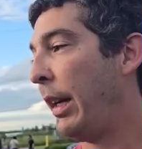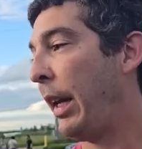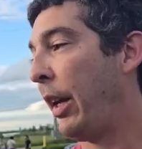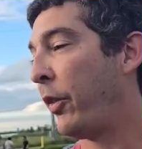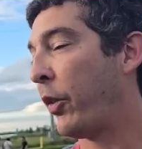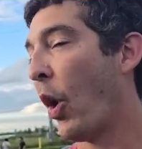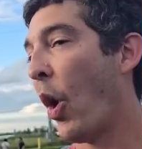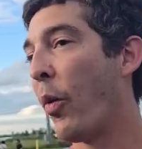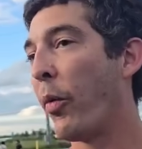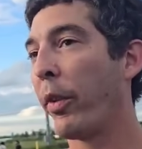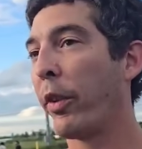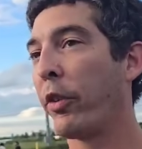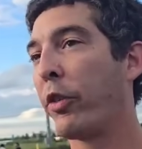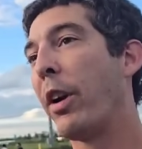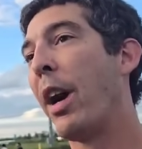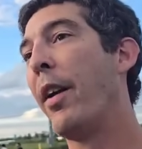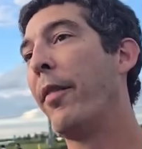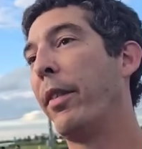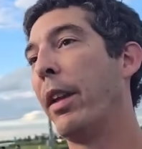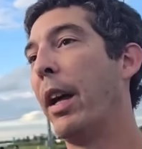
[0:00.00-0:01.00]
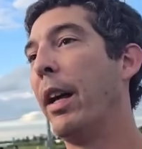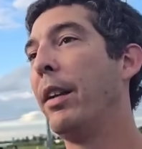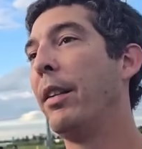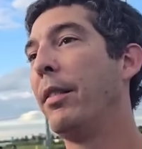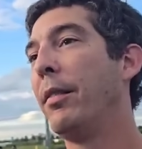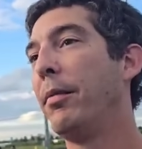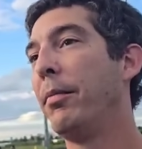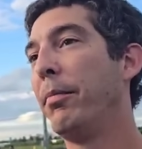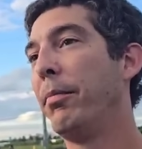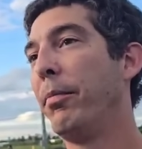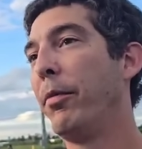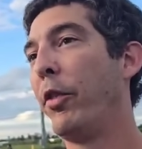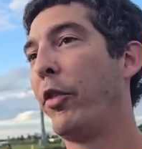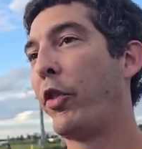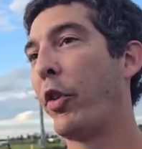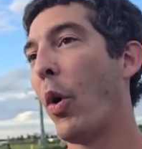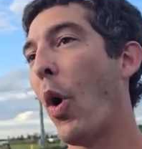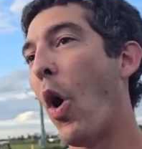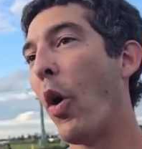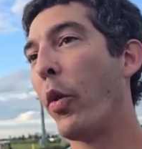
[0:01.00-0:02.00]
is over the drive line.
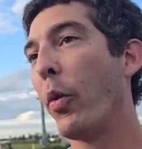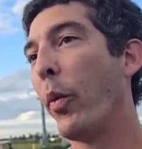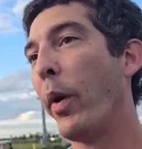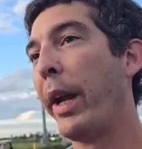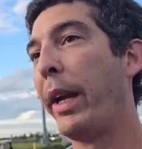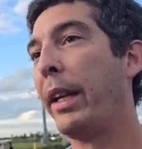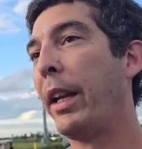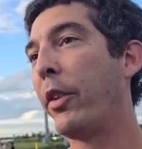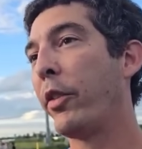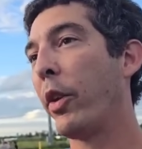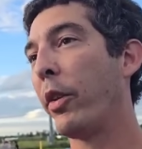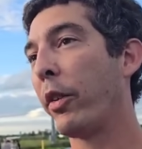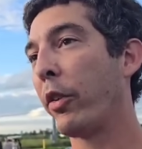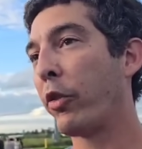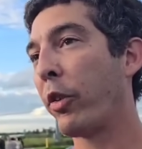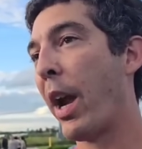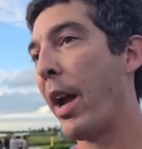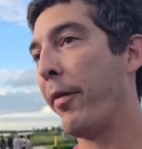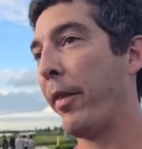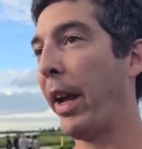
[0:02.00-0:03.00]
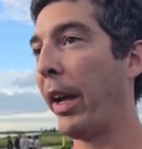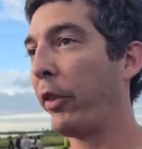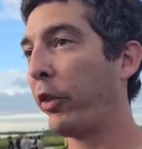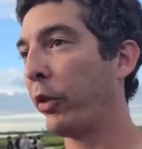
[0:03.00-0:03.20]
So all the weight is on the drive